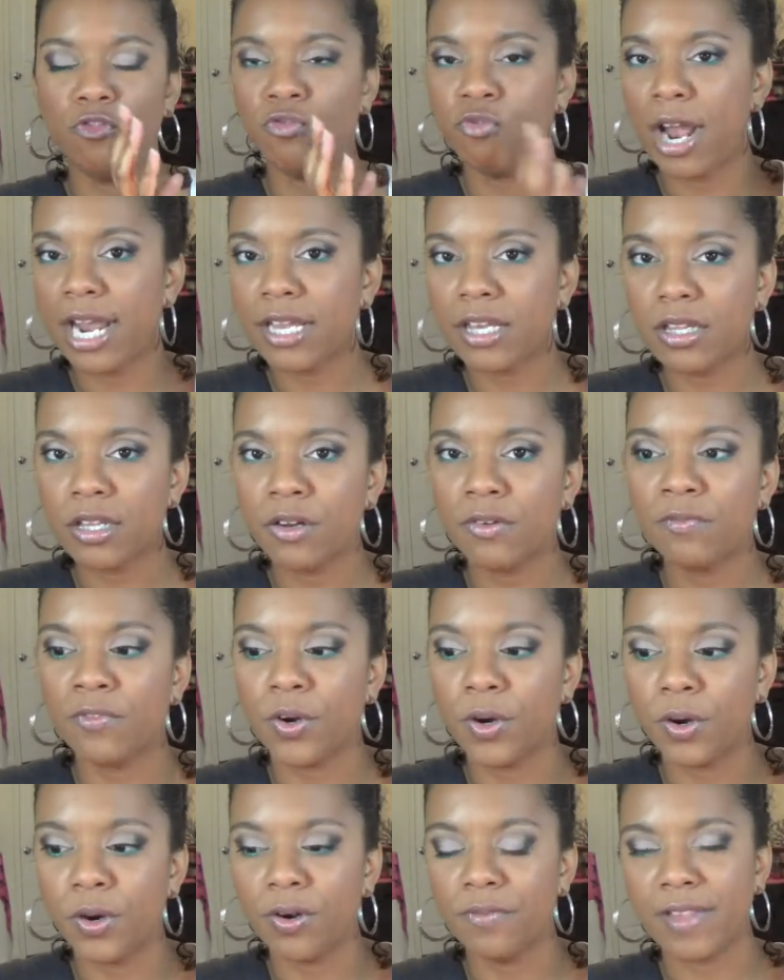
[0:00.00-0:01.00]
regular
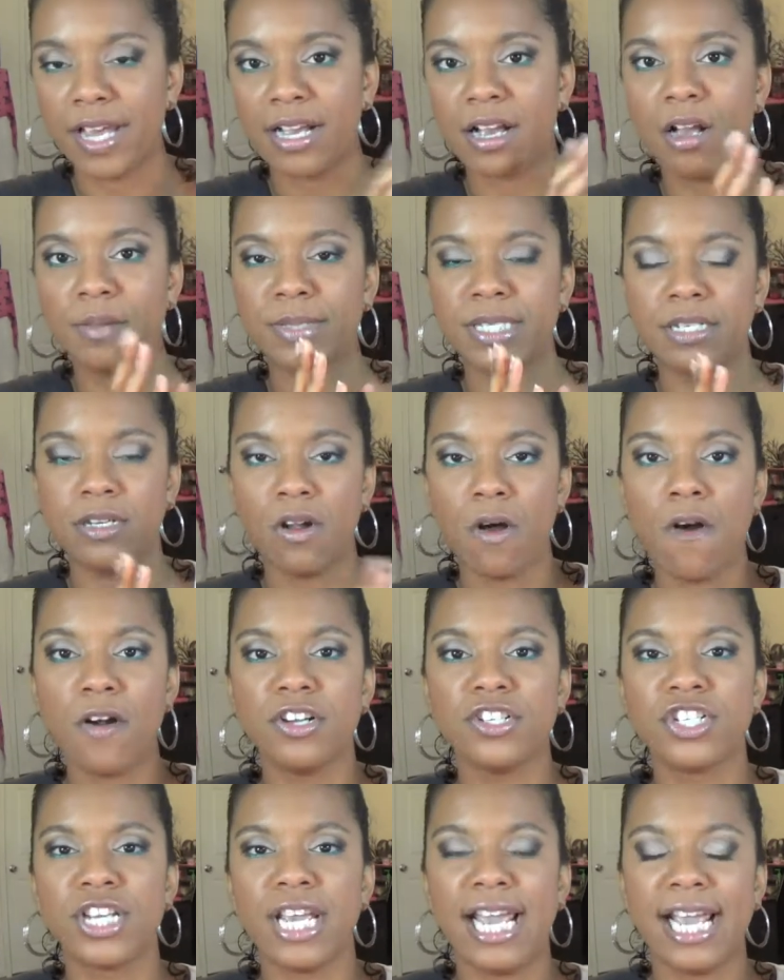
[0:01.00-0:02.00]
Verve that comes in an
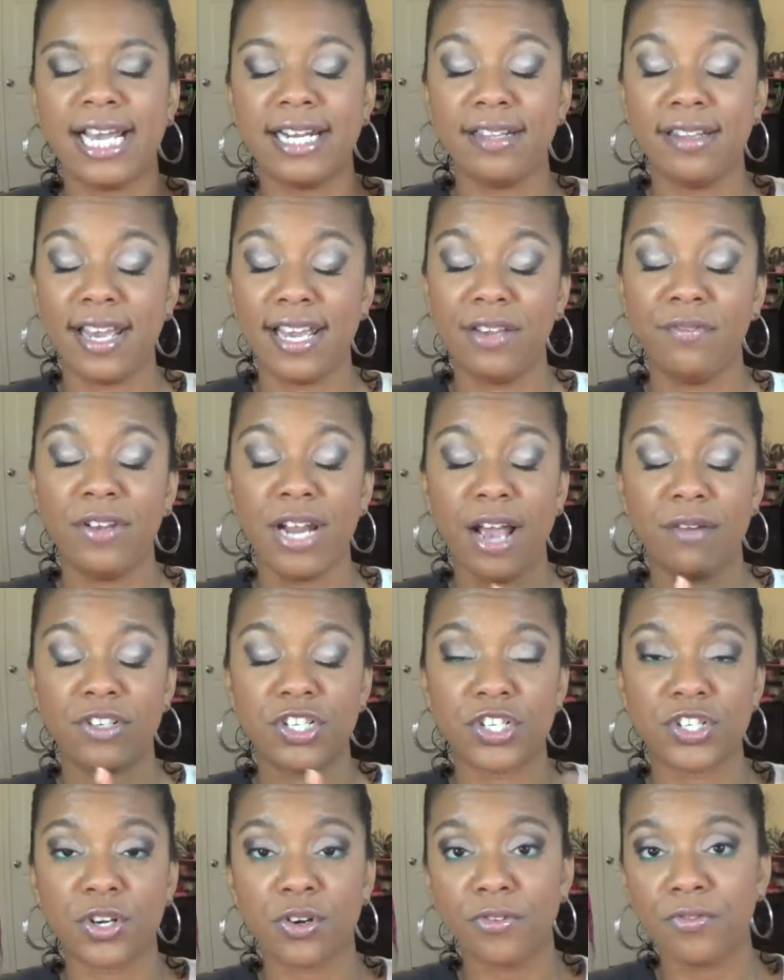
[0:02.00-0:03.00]
orange can, and they even have a
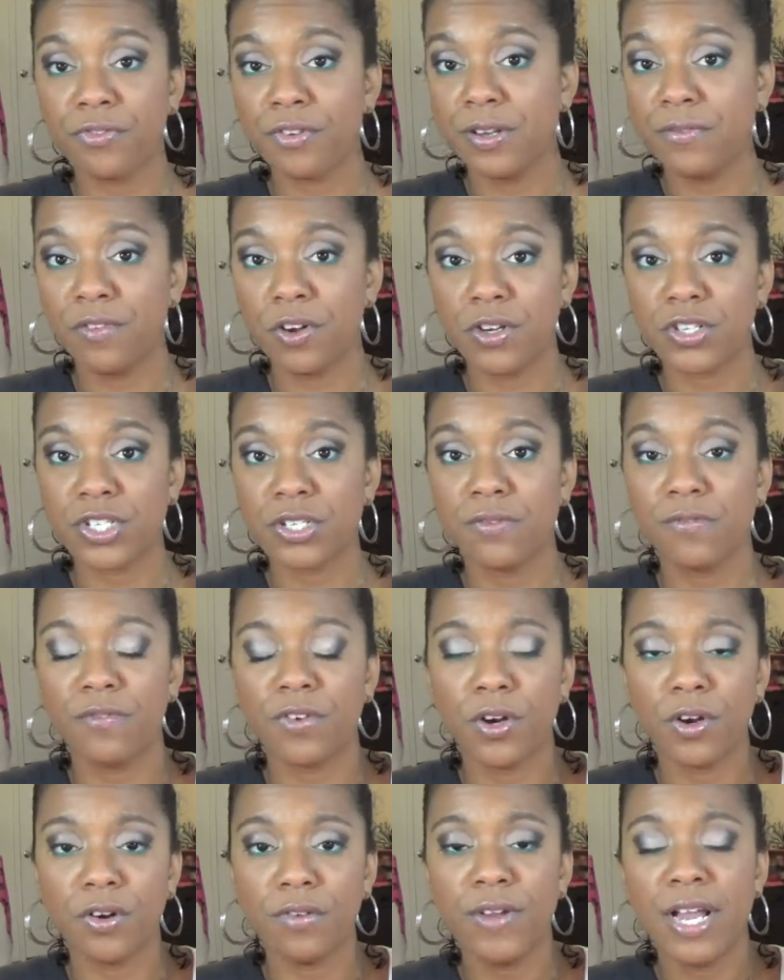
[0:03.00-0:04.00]
sugar-free version of
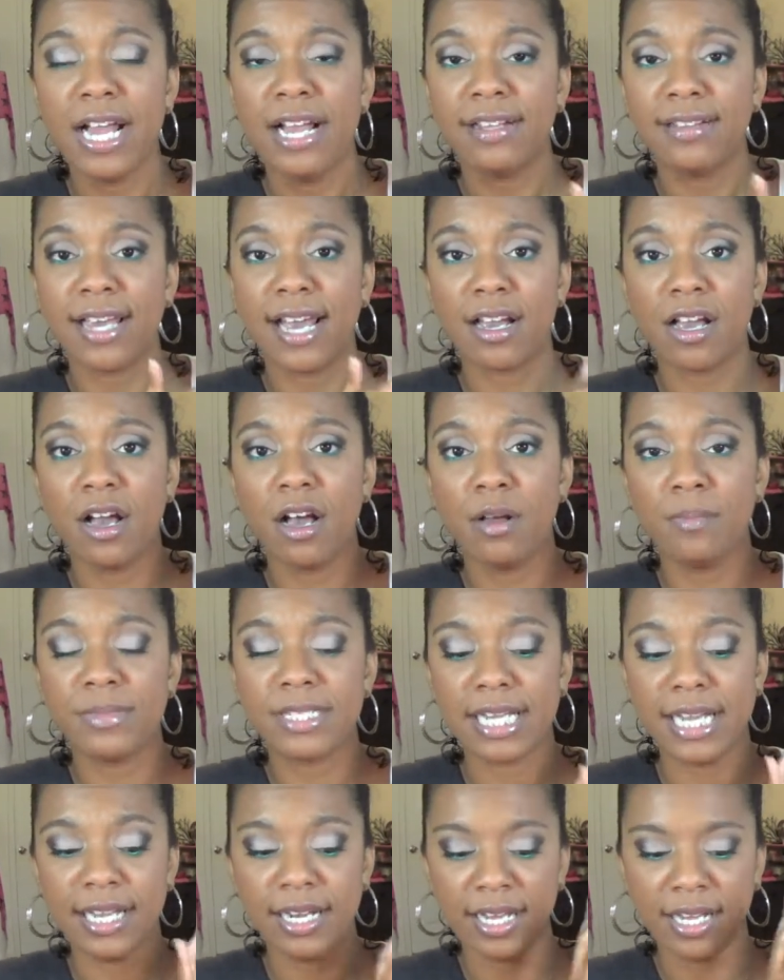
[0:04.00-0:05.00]
Verve that
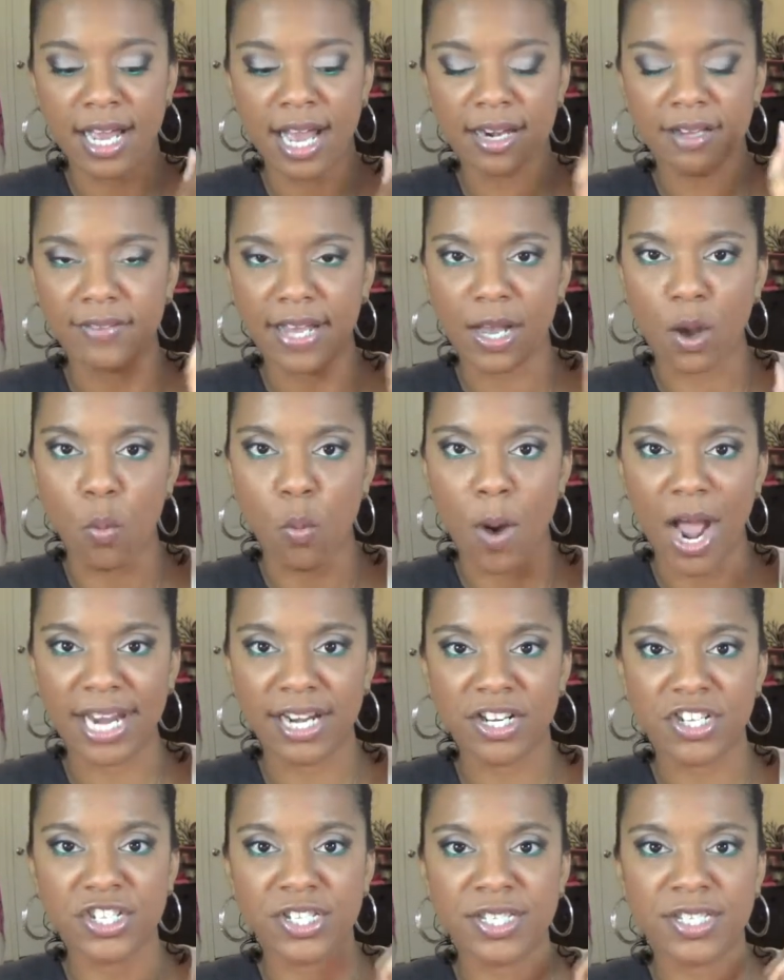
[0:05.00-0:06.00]
comes in kind of like a
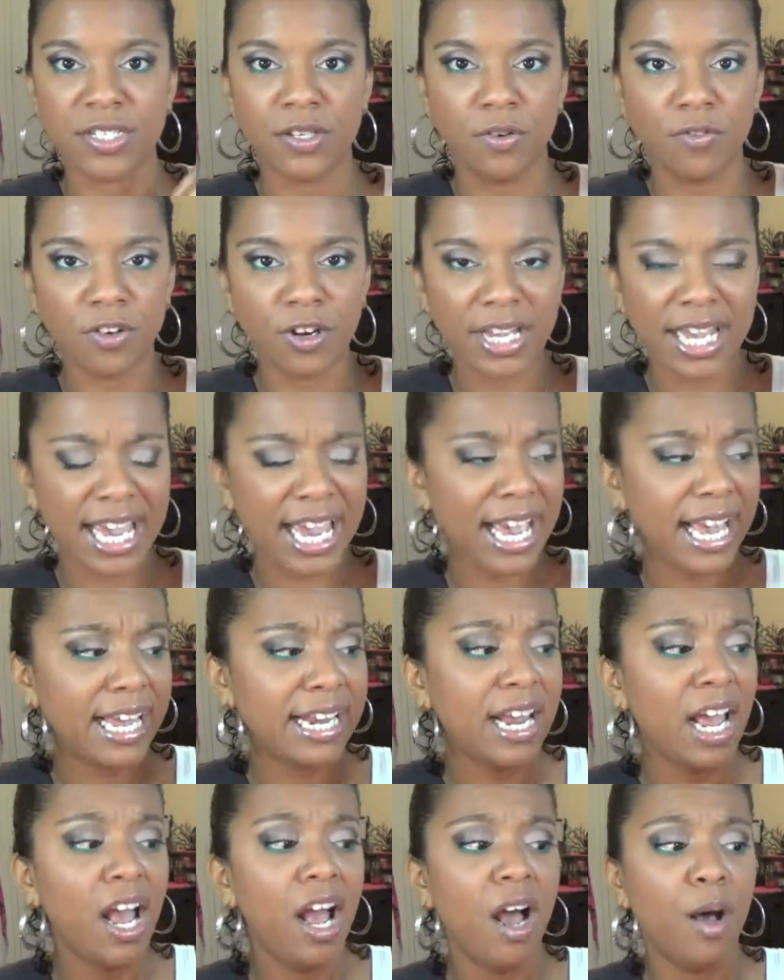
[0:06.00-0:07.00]
whitish silver
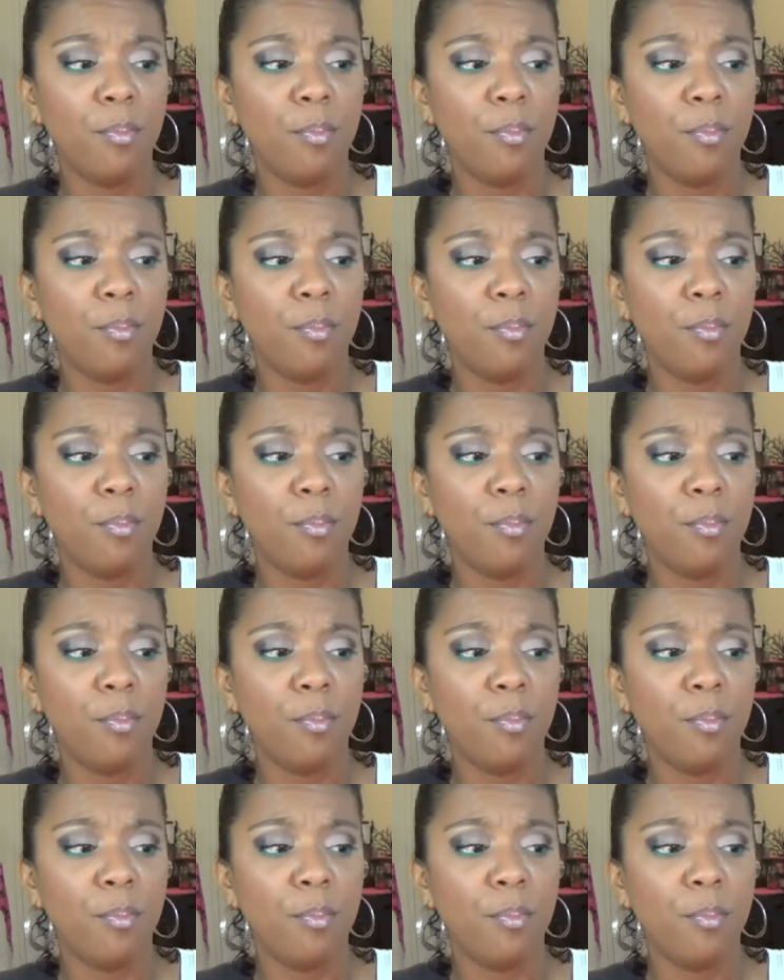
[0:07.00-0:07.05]
can.